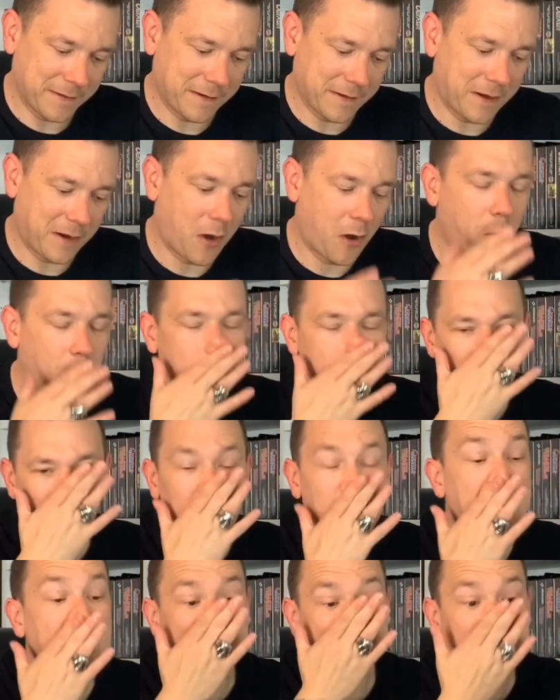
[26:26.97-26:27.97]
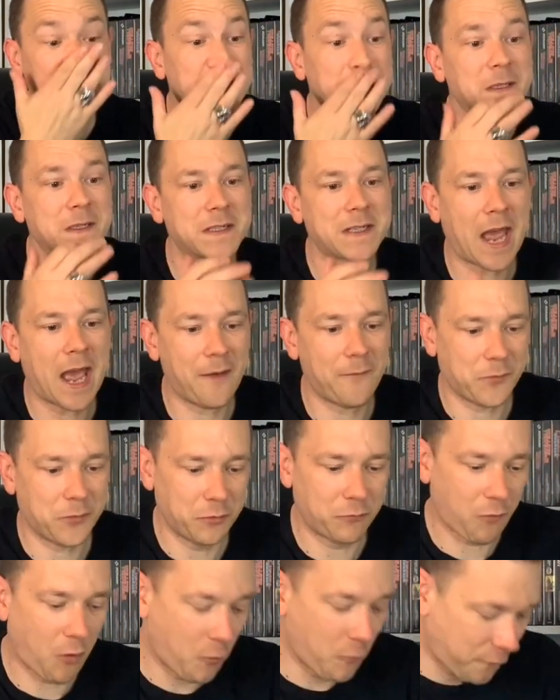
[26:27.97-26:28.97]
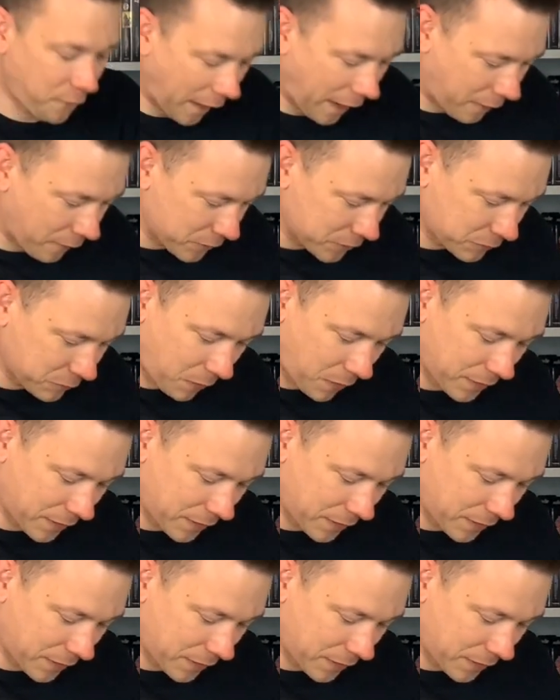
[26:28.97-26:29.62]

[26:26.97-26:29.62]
older relations having the Rolf Harris one of